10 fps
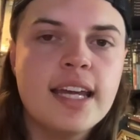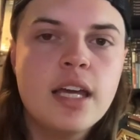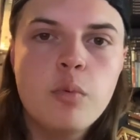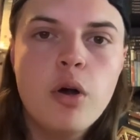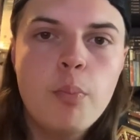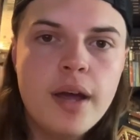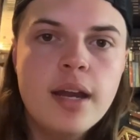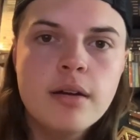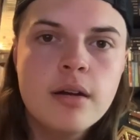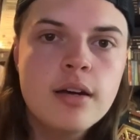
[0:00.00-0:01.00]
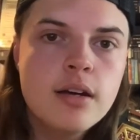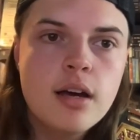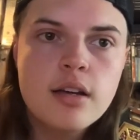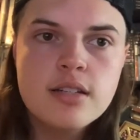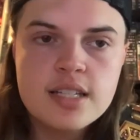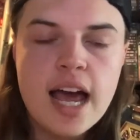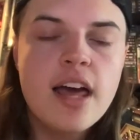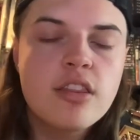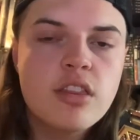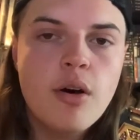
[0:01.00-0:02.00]
He will pin
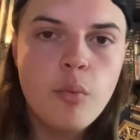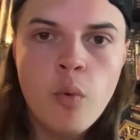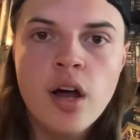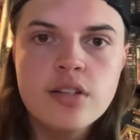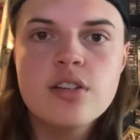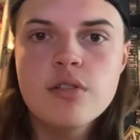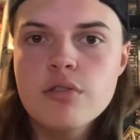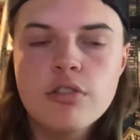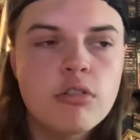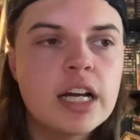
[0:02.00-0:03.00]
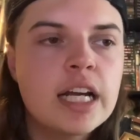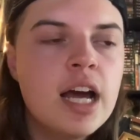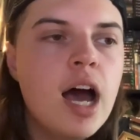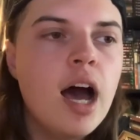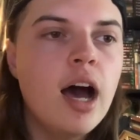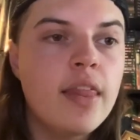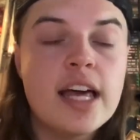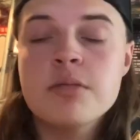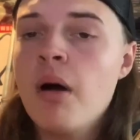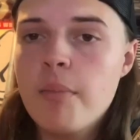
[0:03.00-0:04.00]
Seth 1-2-3. That's my